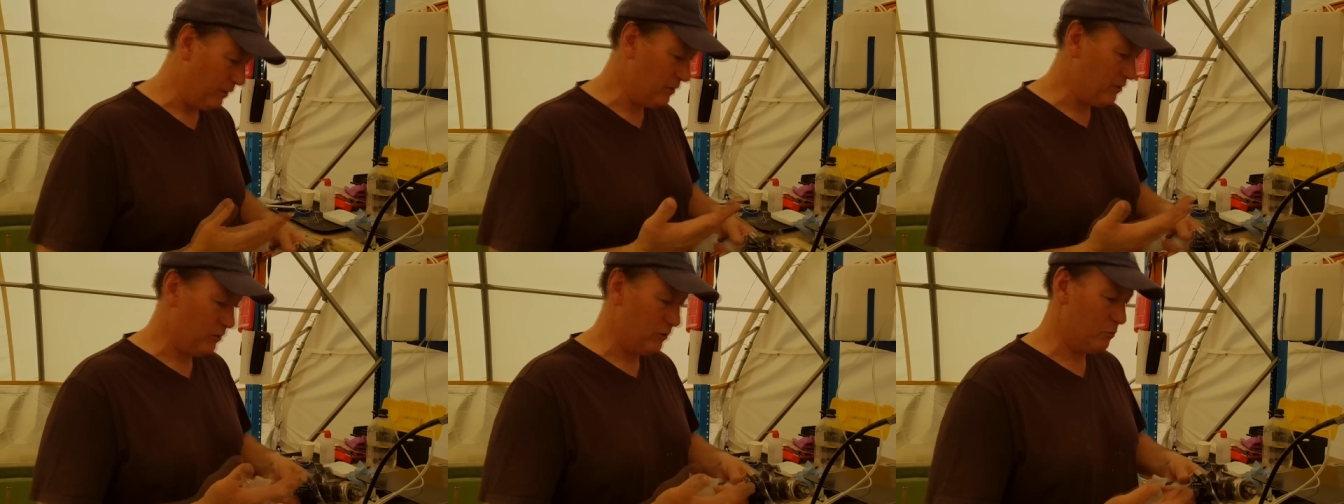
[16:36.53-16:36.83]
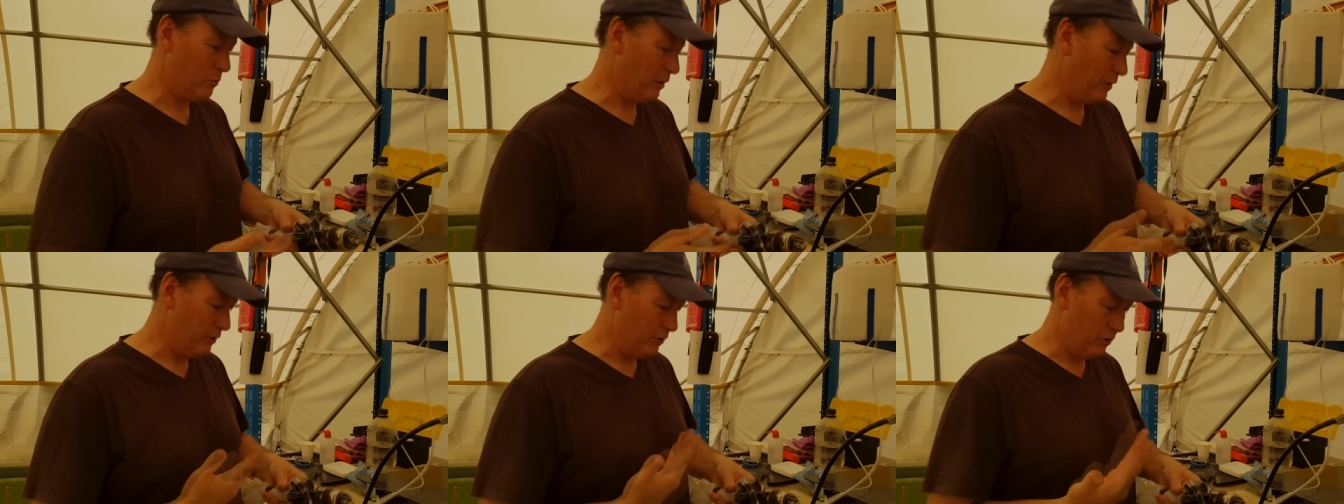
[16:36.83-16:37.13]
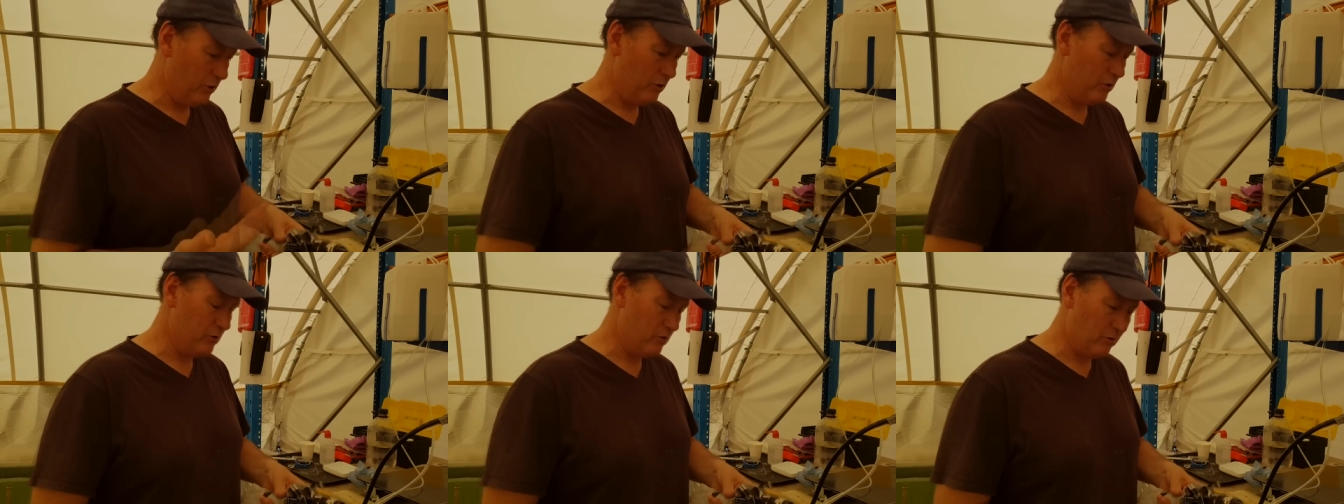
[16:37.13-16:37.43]
This has been
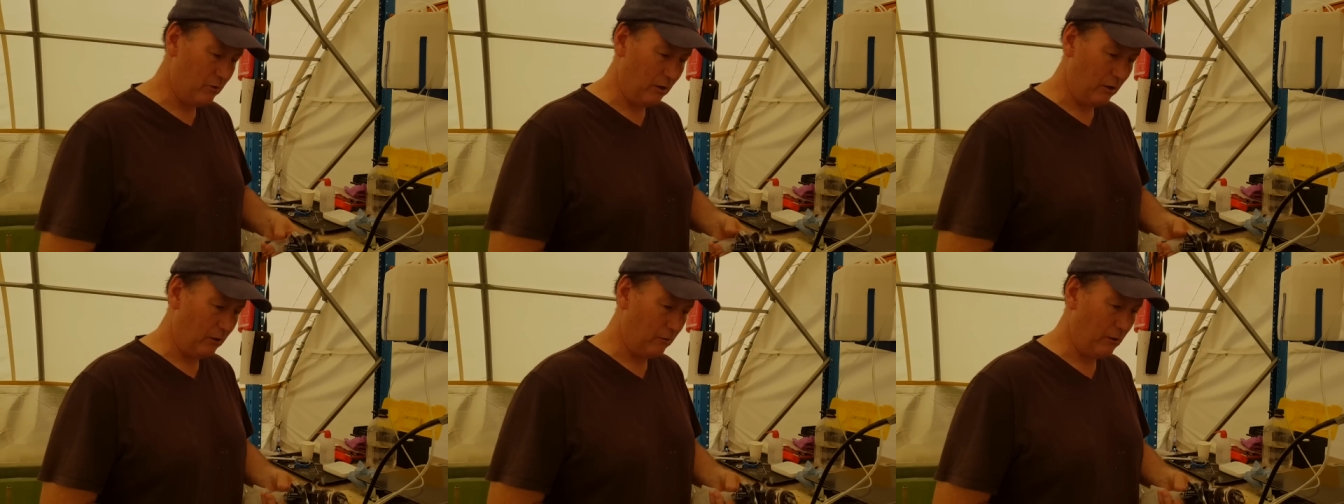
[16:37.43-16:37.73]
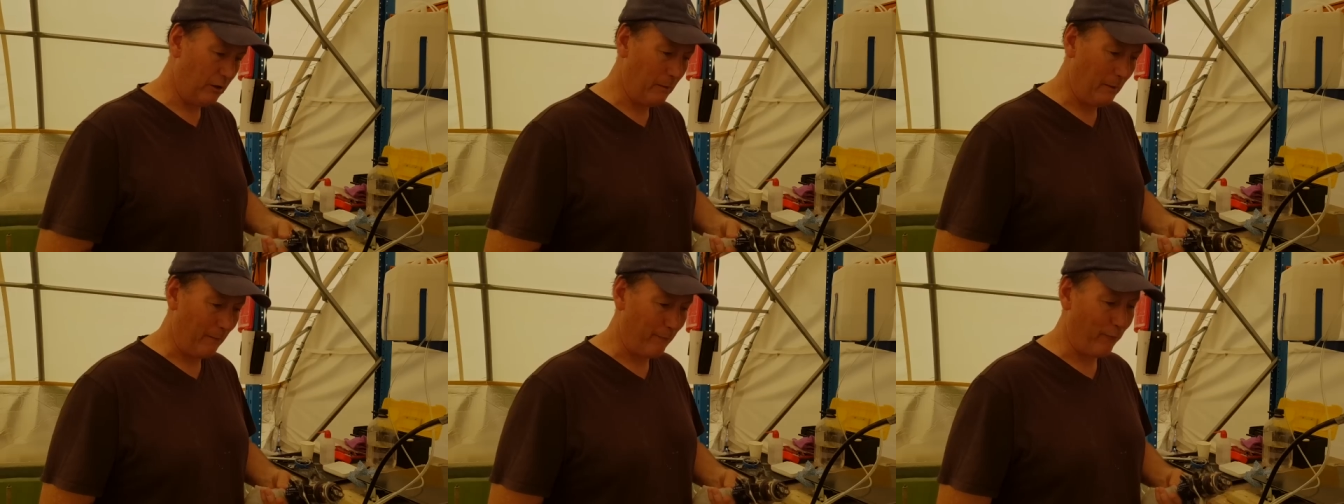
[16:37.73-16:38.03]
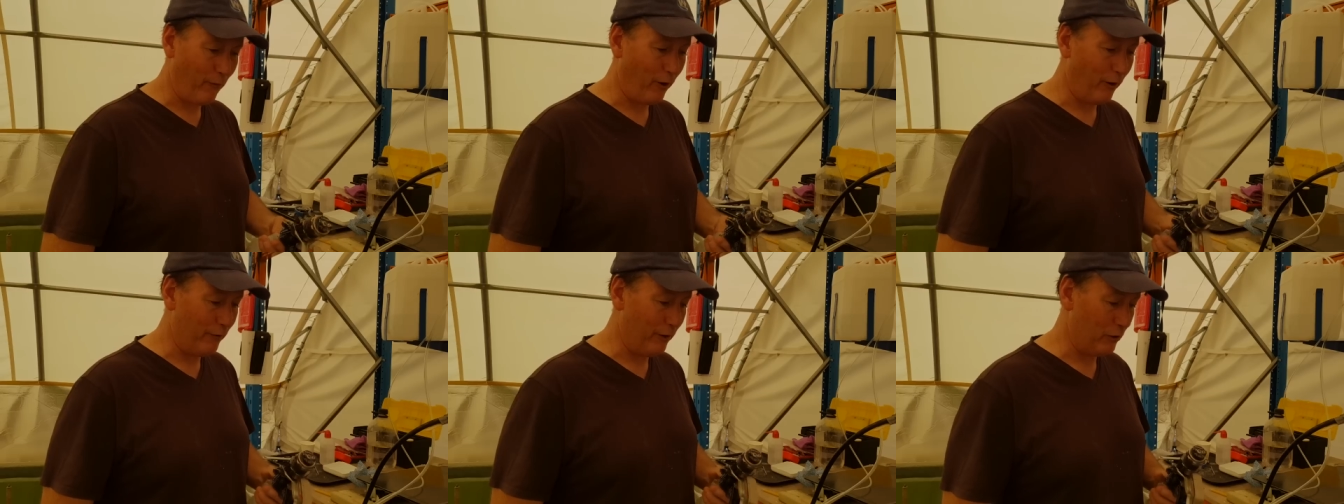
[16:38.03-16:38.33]
used around about
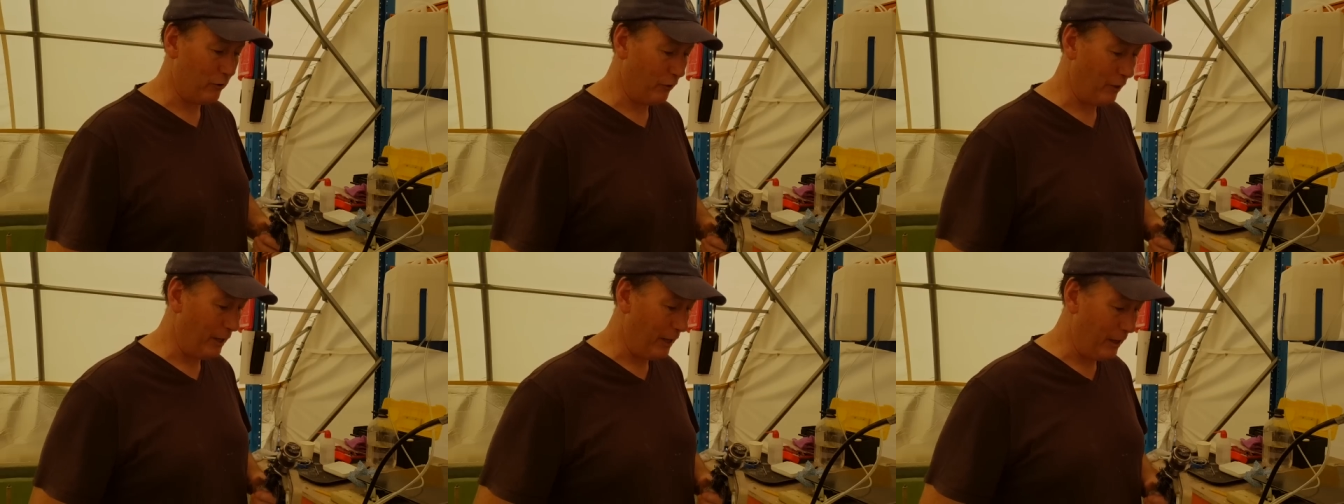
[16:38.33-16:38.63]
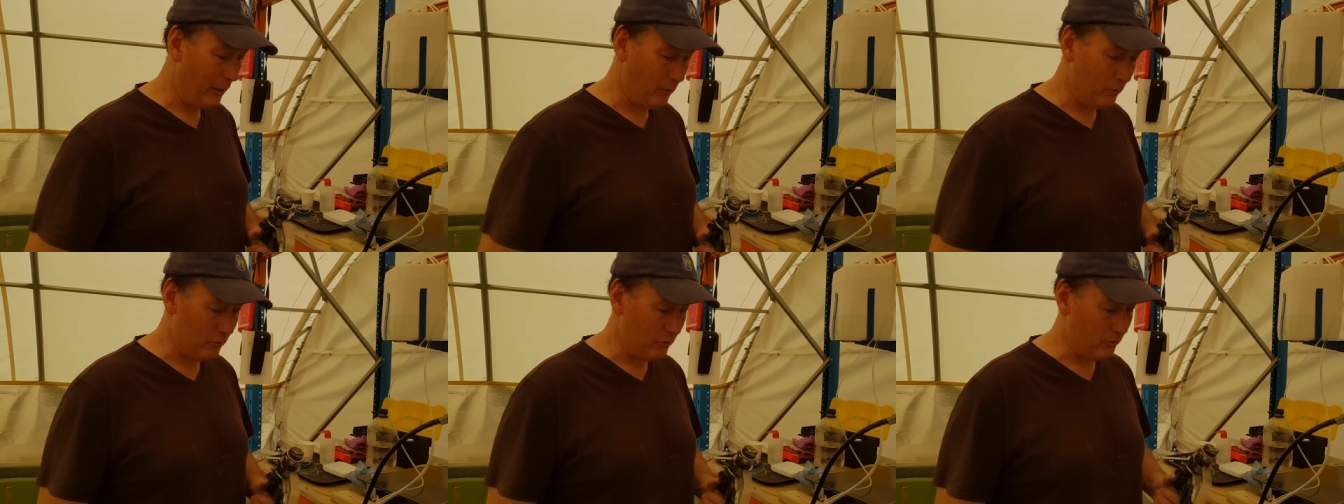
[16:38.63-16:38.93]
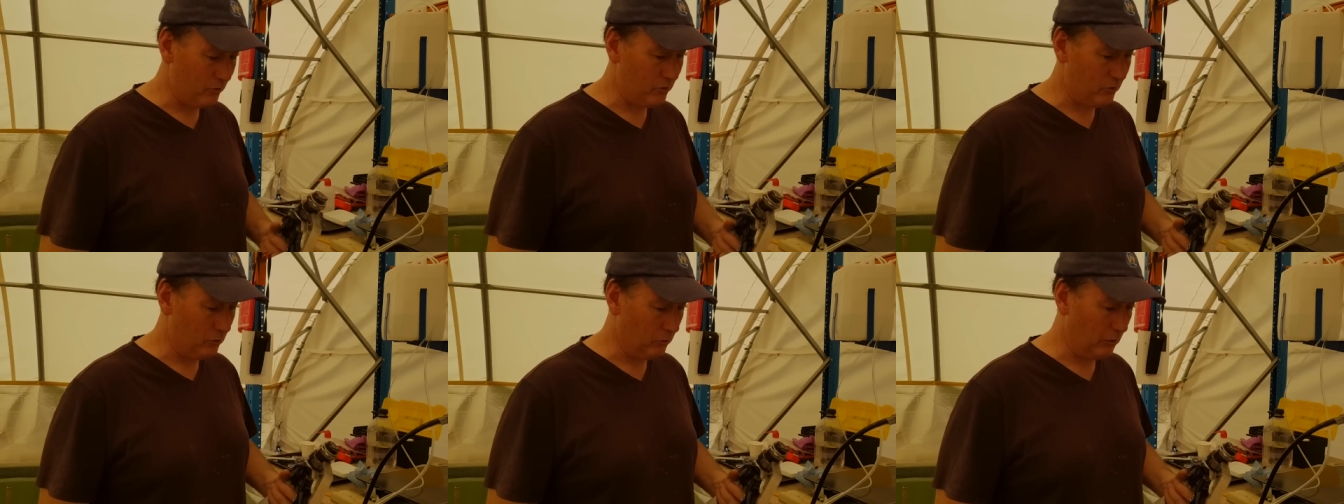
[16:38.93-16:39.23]
500 hours,
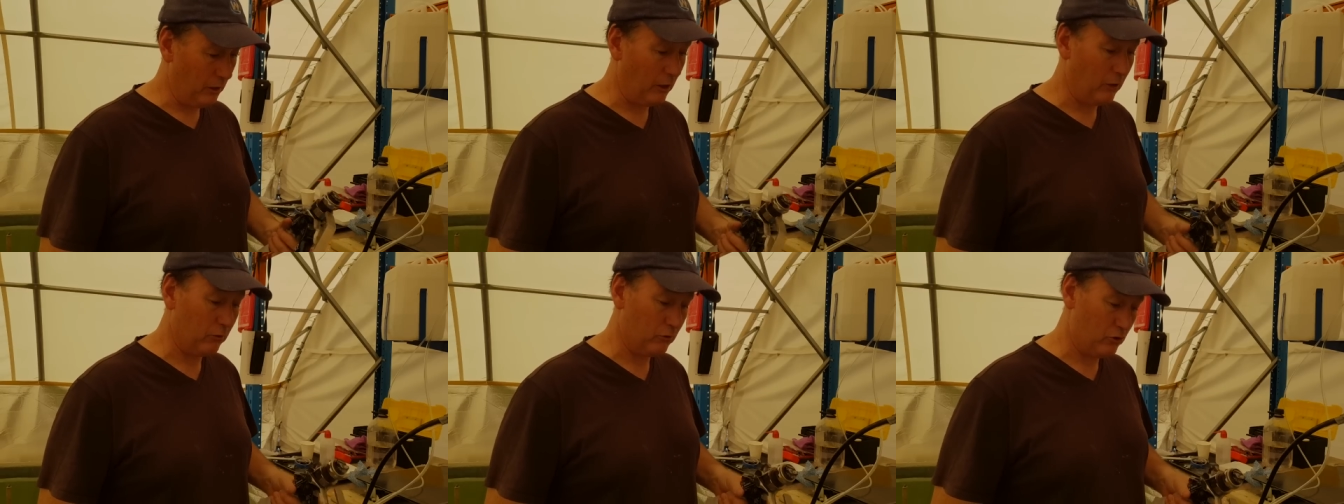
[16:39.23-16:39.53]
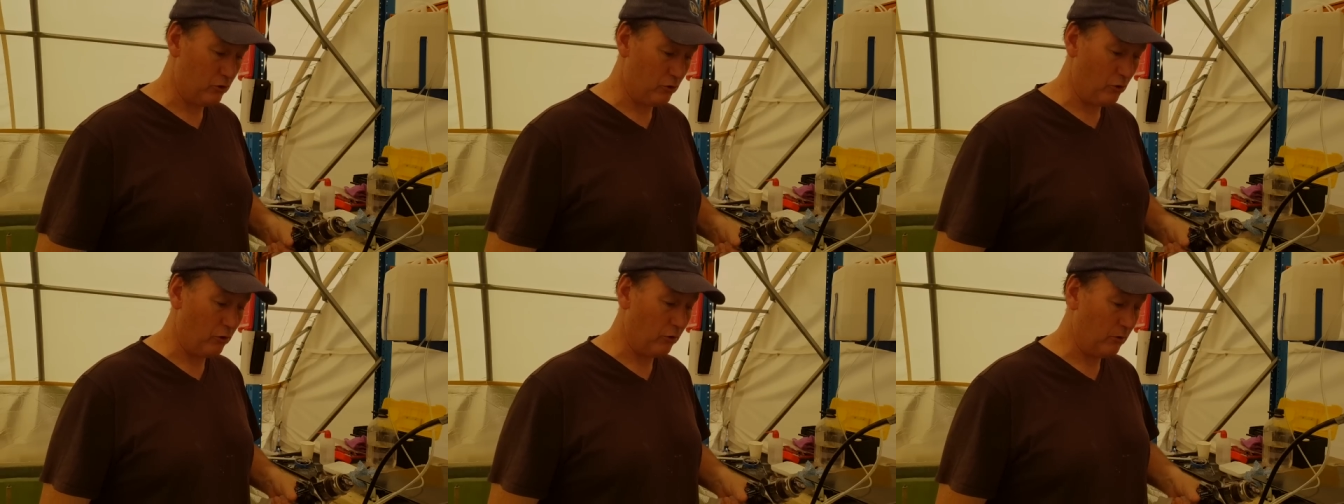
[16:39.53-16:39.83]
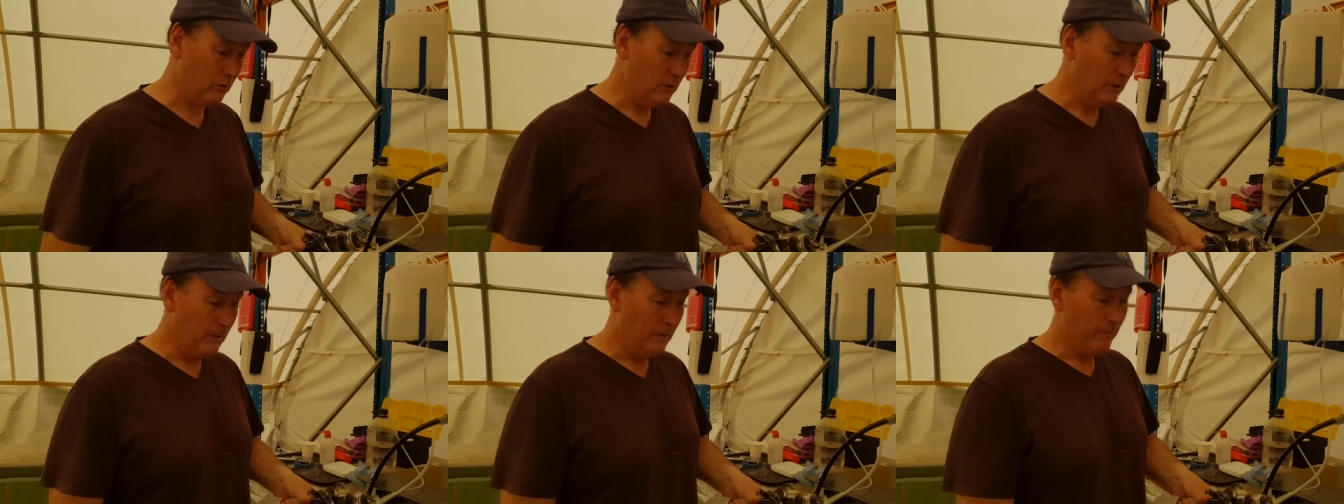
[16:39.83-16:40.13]
still going strong.